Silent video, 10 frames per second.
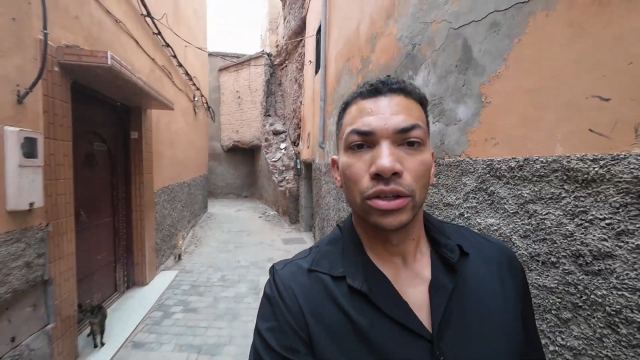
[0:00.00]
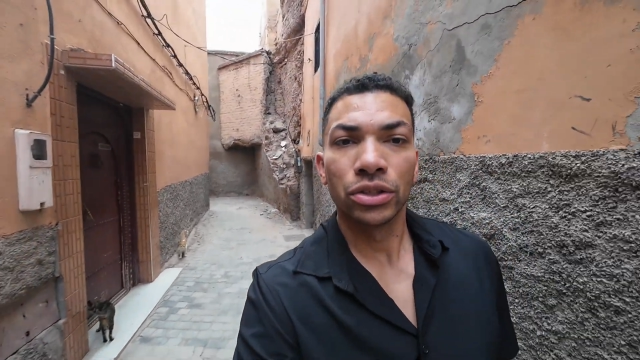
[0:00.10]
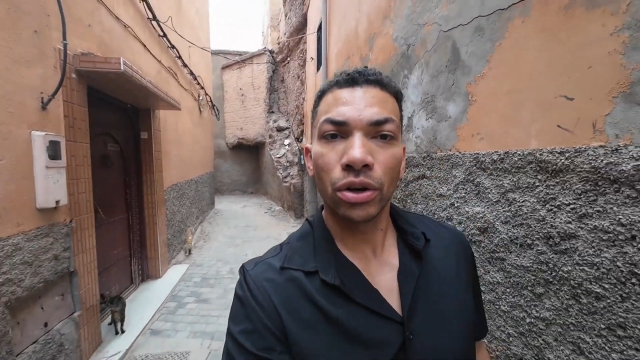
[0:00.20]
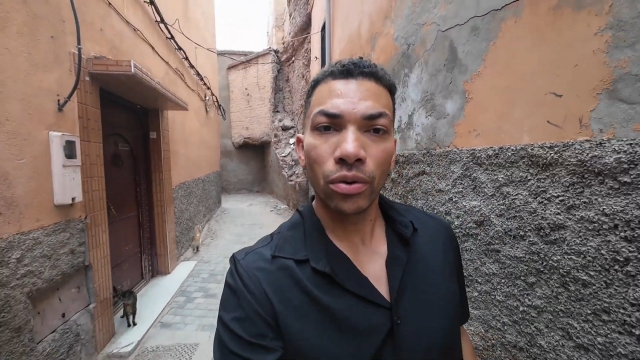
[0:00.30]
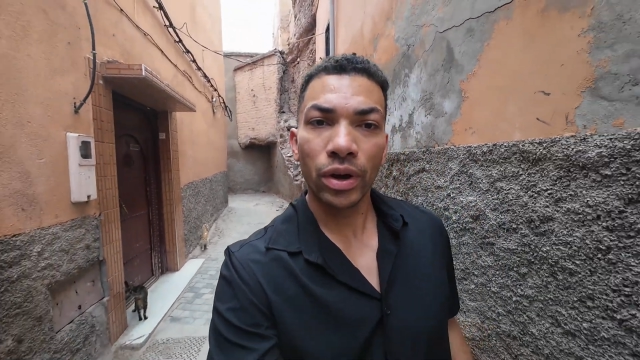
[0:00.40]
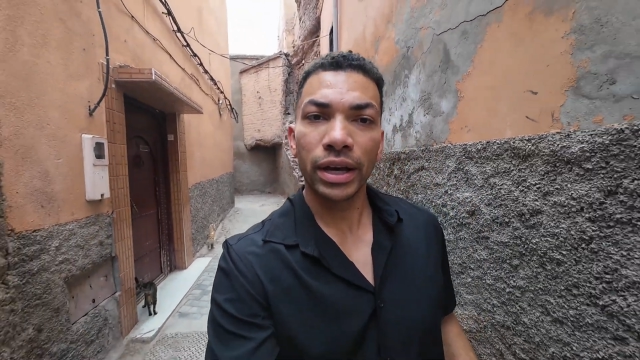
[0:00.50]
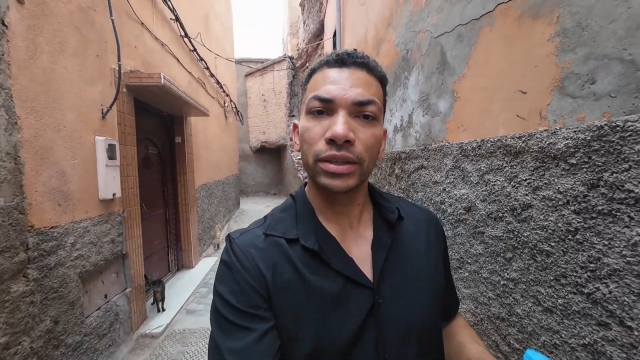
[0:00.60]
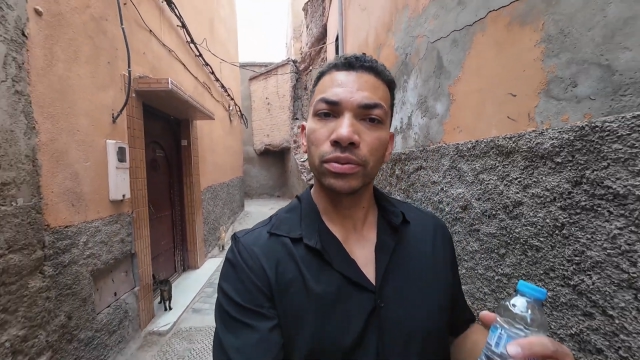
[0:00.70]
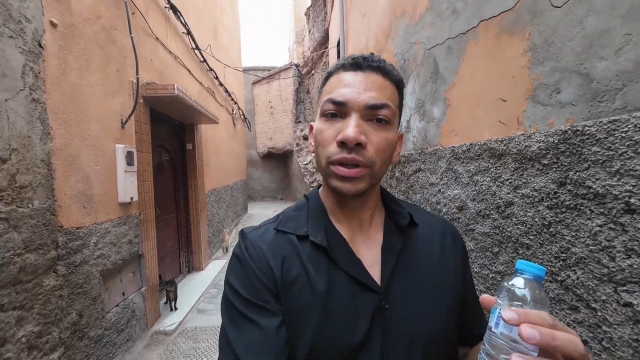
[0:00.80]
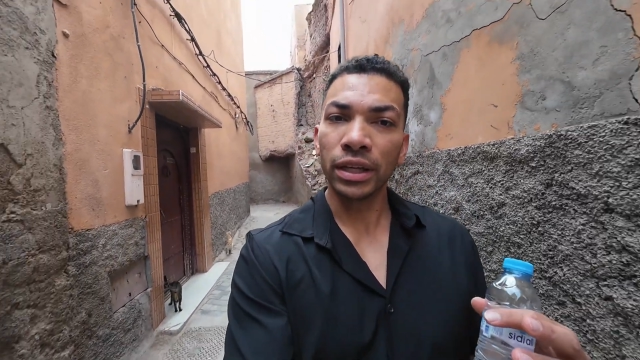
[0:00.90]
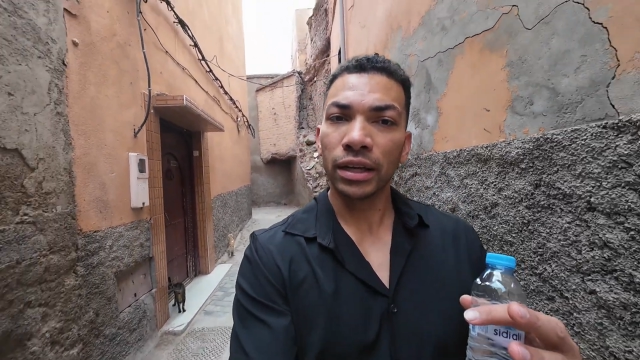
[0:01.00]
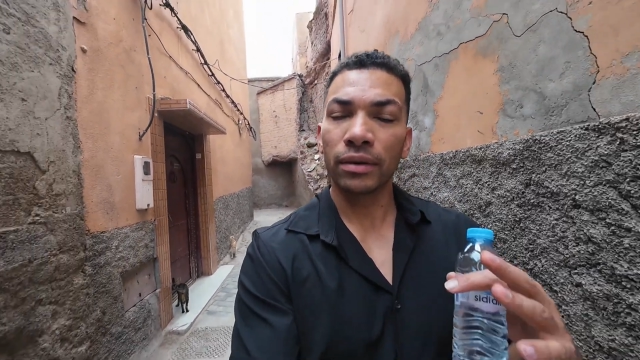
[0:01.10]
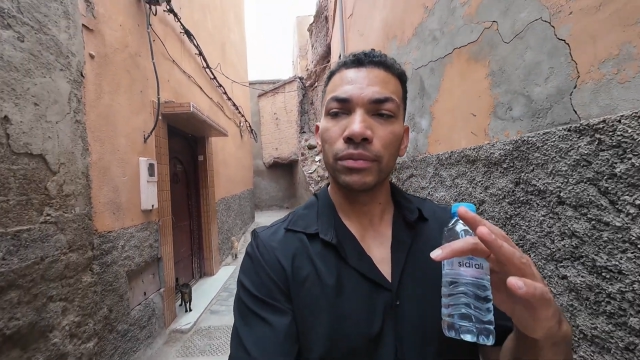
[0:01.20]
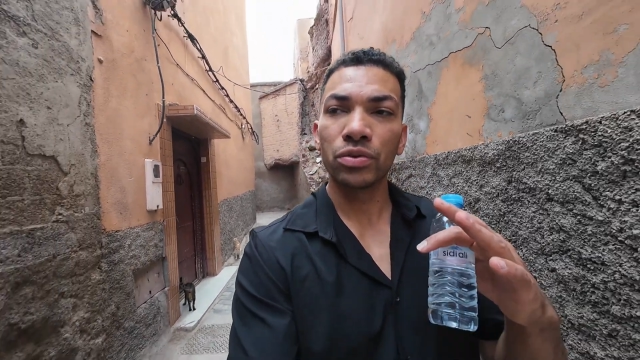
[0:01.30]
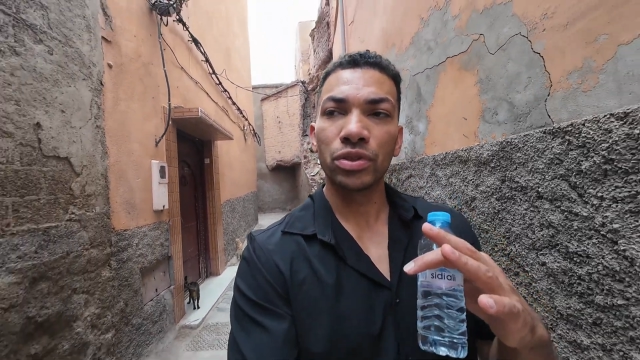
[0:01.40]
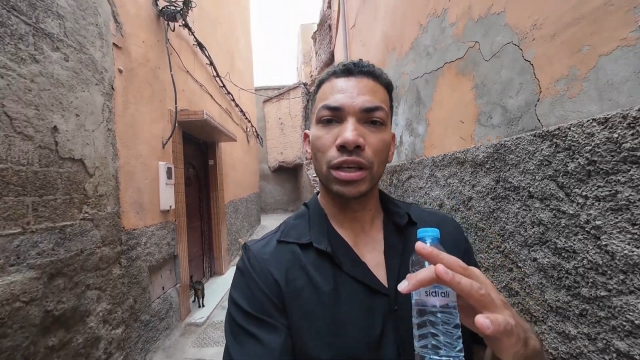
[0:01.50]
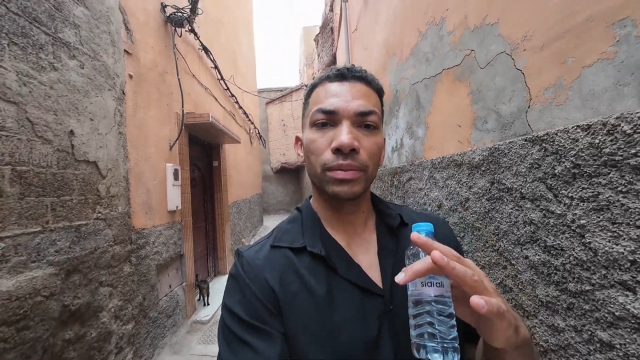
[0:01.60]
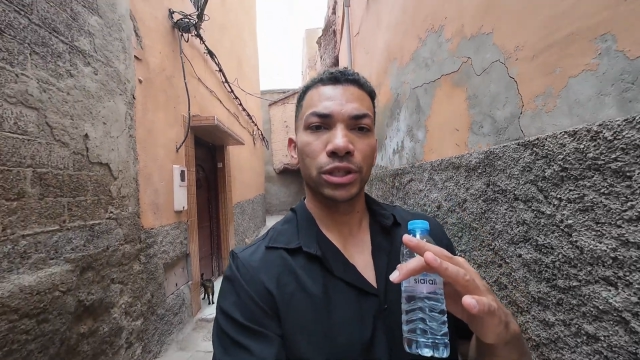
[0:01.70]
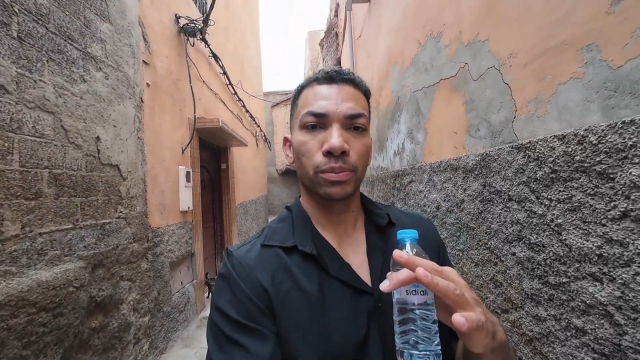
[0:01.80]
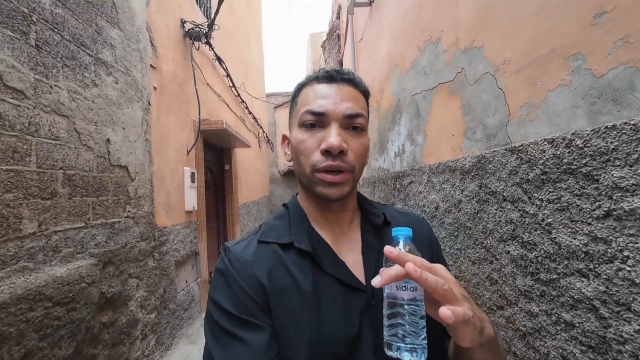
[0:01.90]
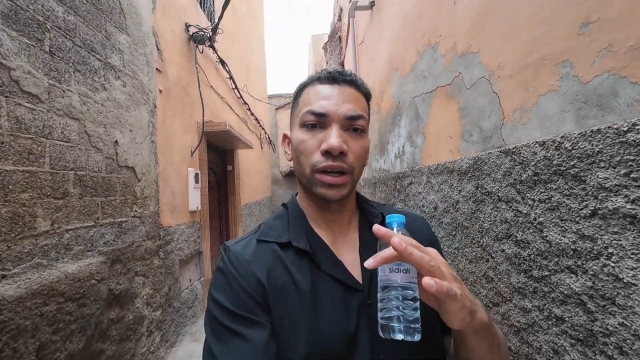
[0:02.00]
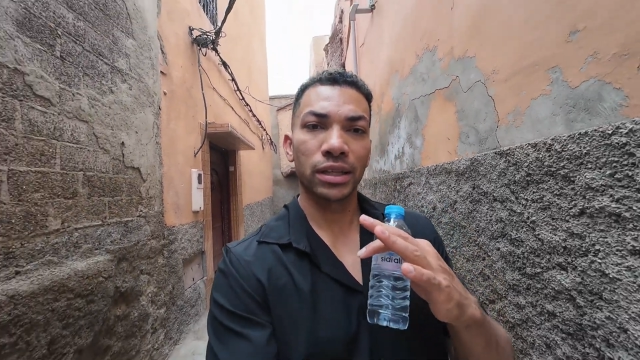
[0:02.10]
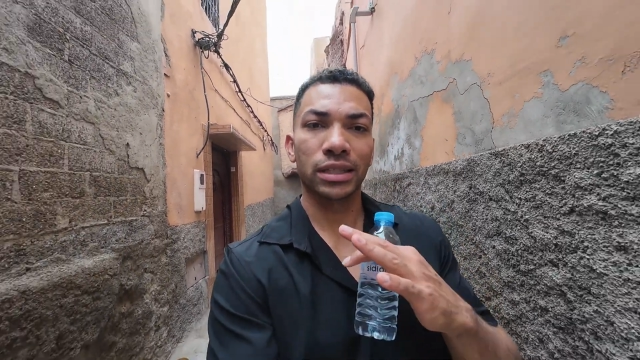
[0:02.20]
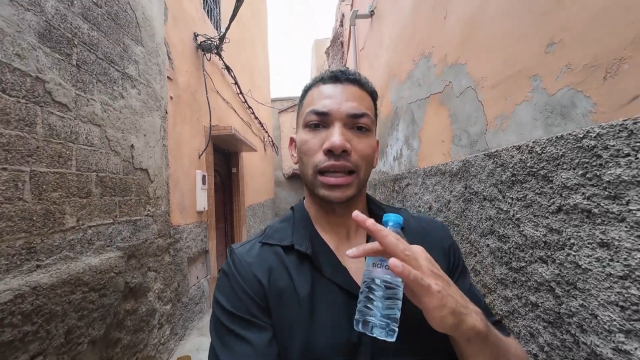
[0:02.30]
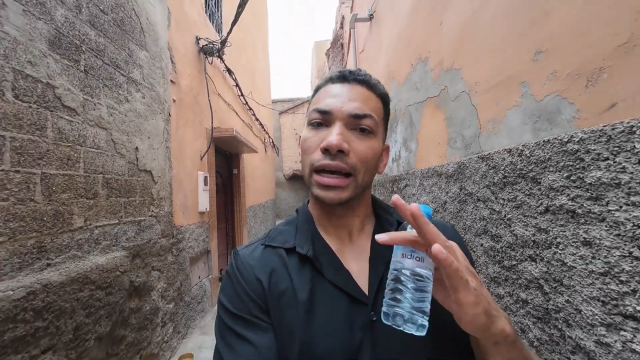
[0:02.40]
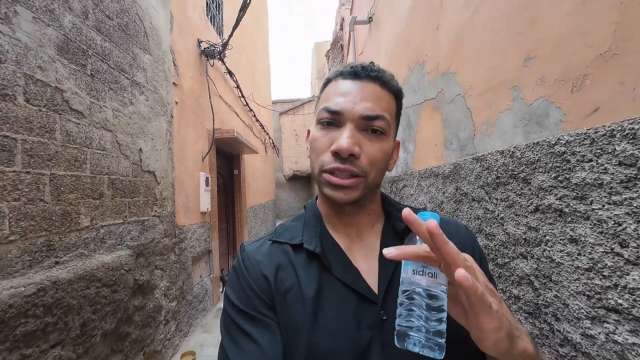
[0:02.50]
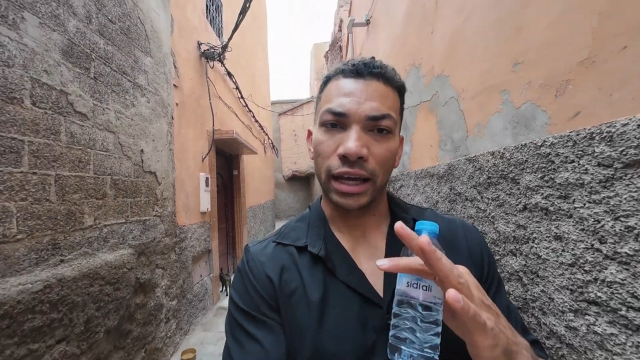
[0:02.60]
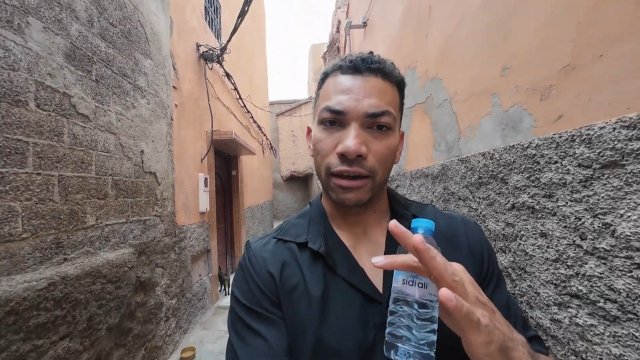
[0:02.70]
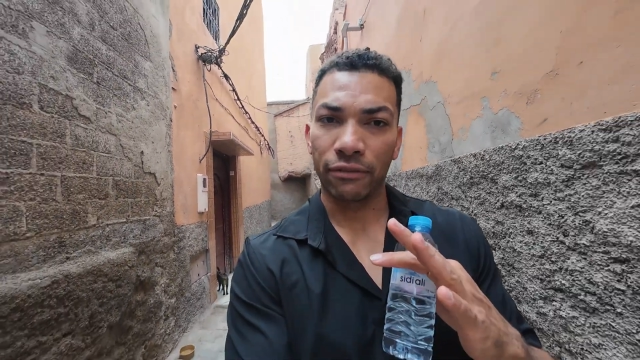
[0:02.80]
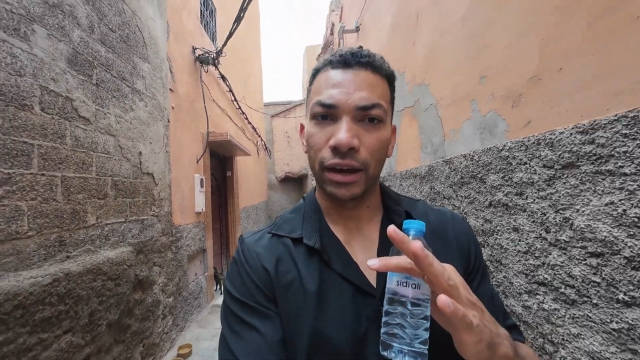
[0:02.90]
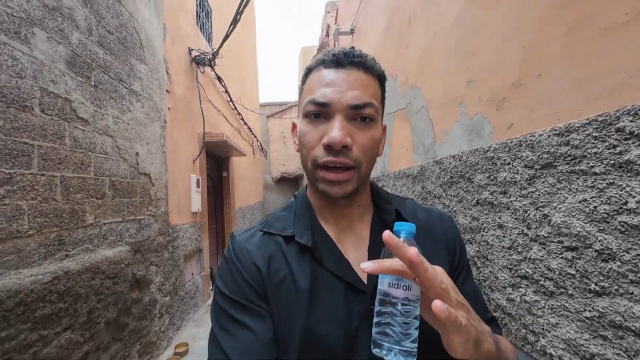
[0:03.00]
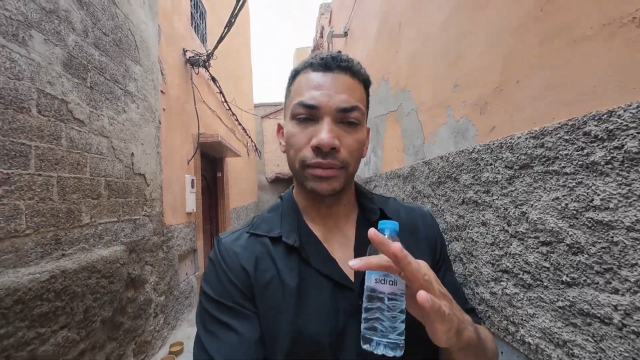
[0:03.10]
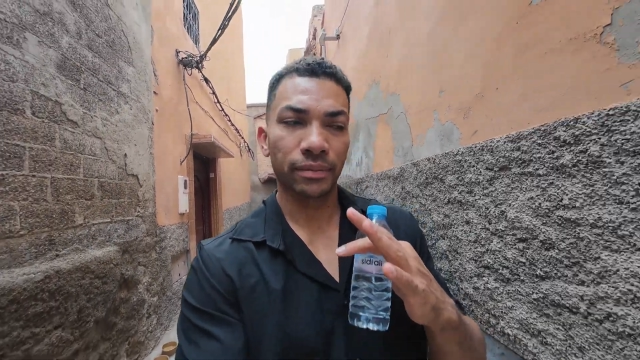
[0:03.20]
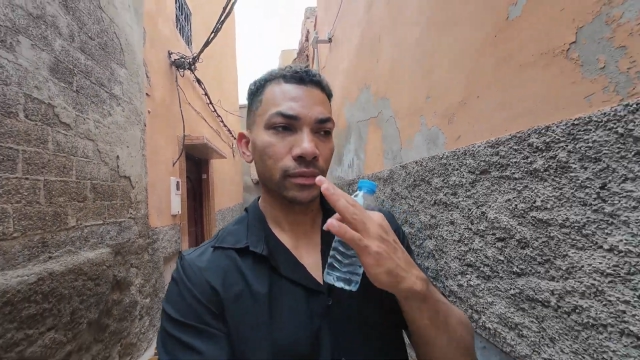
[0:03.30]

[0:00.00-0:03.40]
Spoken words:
So it's really a museum experience / cafe.